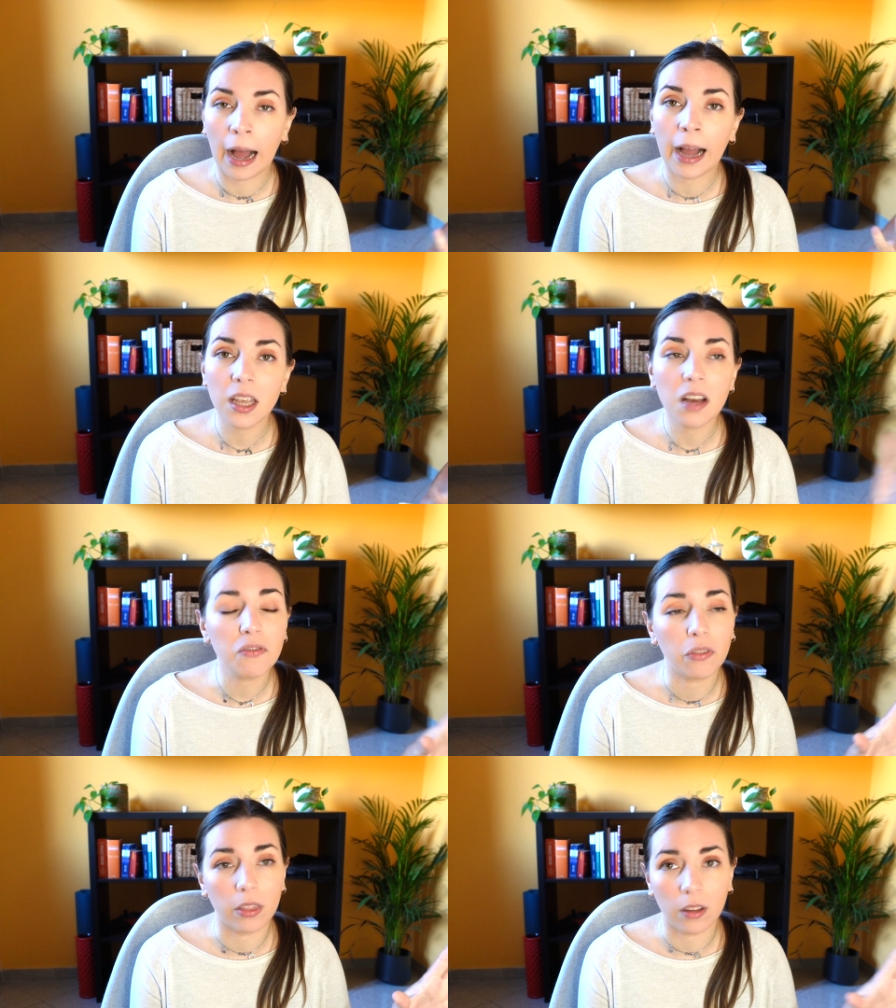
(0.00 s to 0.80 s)
I
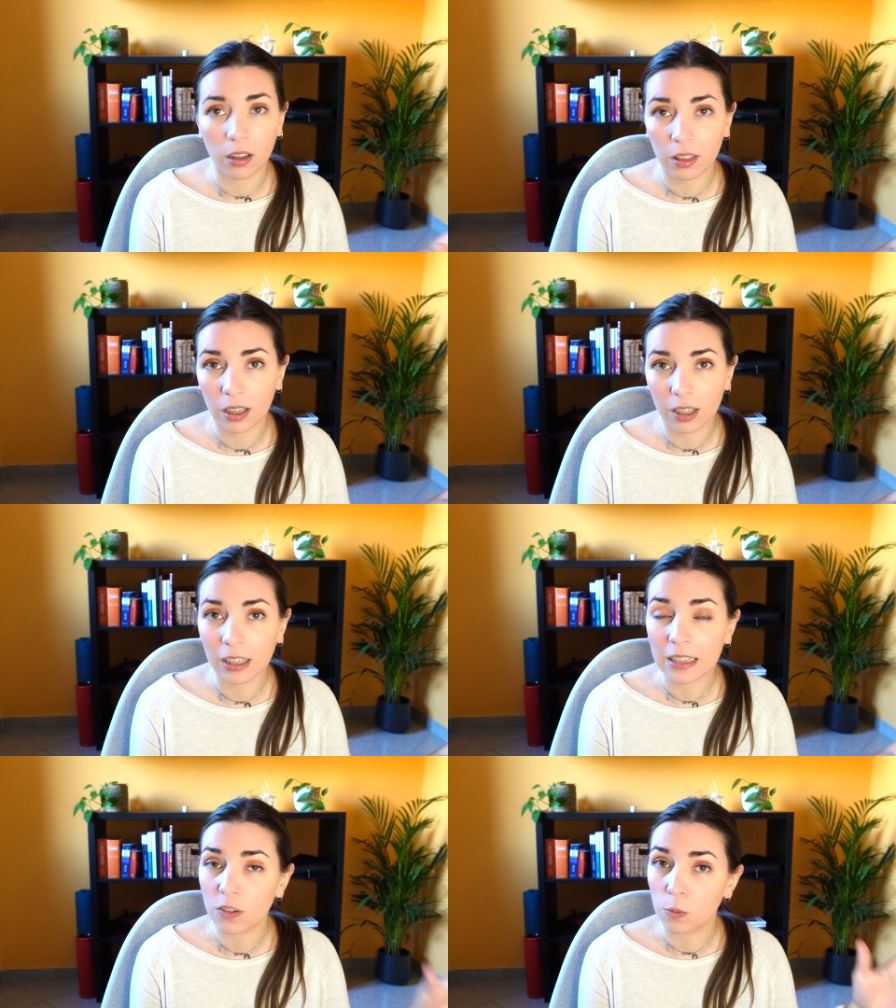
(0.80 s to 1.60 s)
have nothing
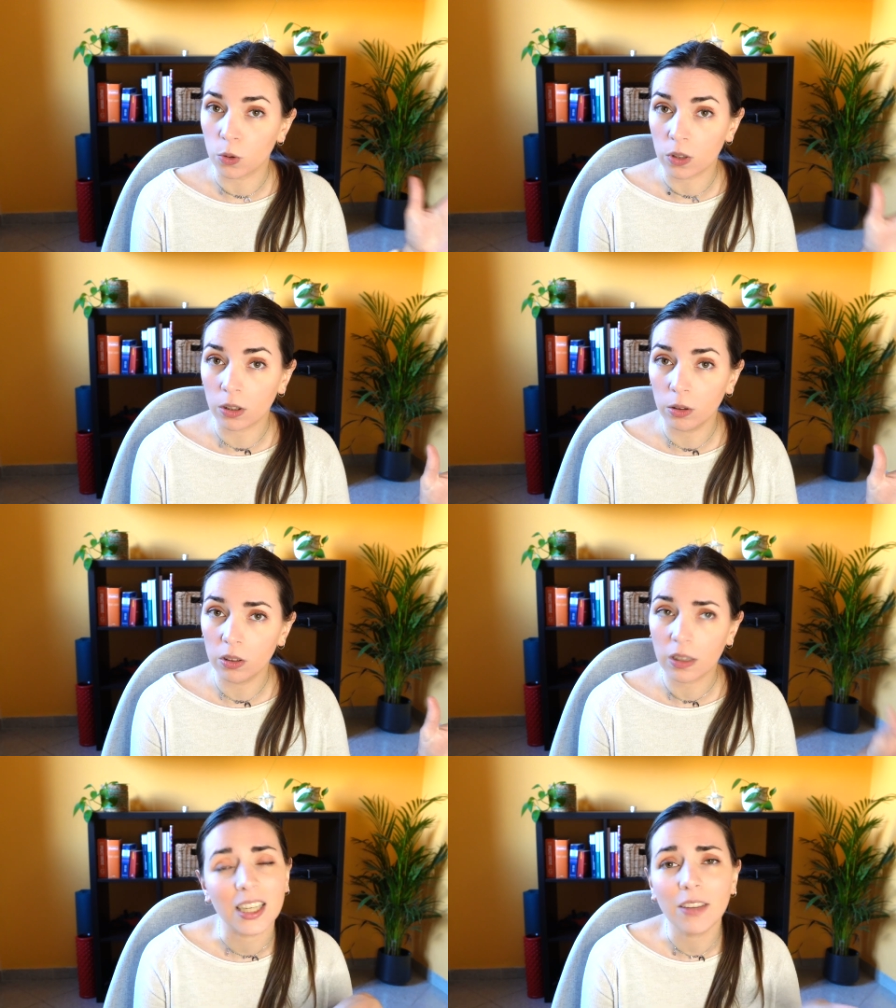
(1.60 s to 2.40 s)
against
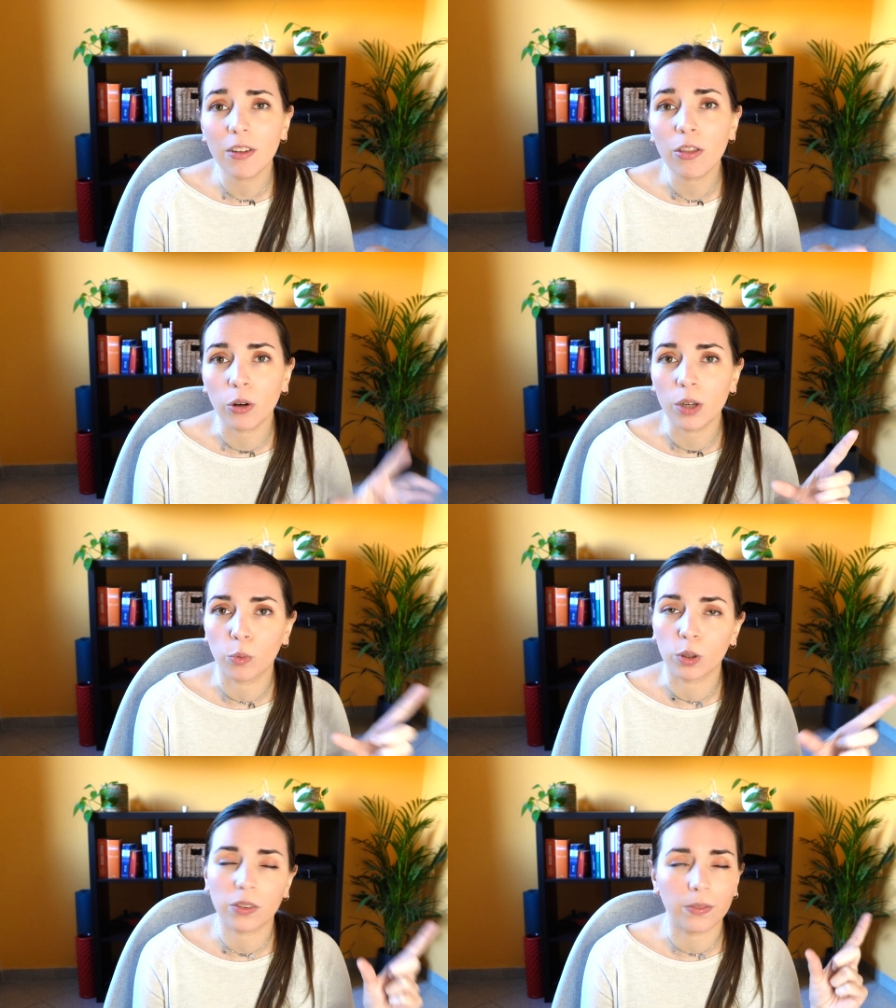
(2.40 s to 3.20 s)
musicals, even though it
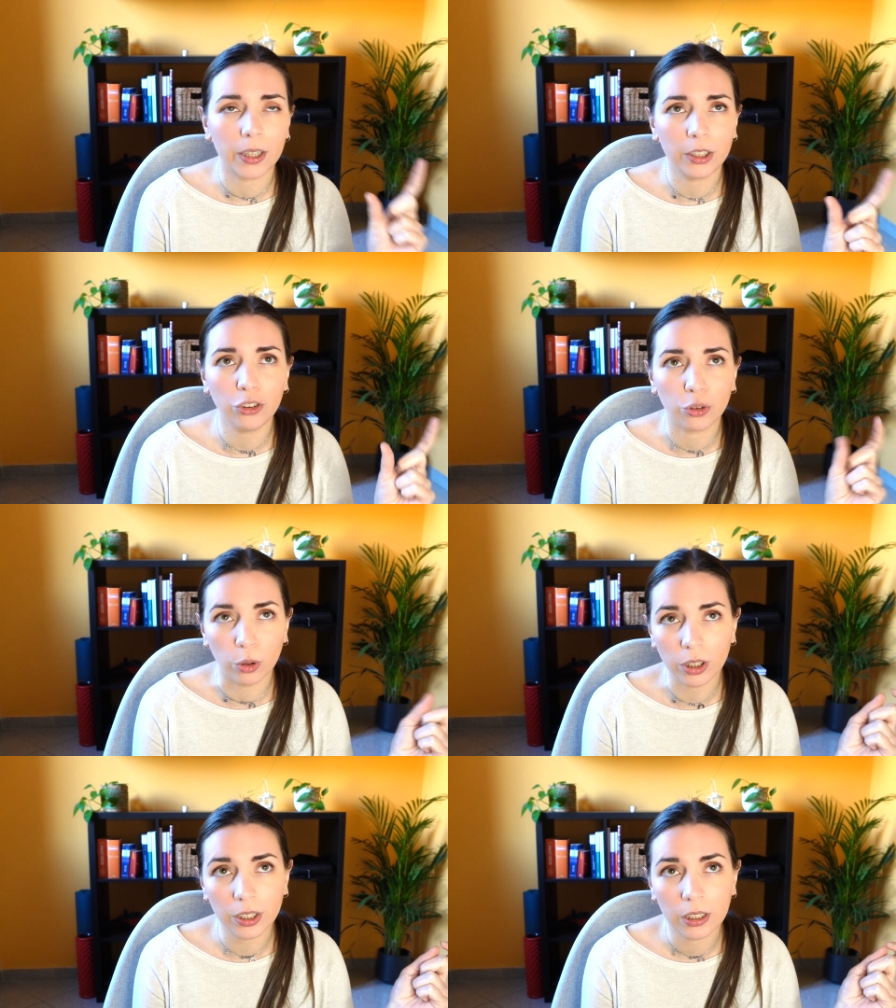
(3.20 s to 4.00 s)
was very short.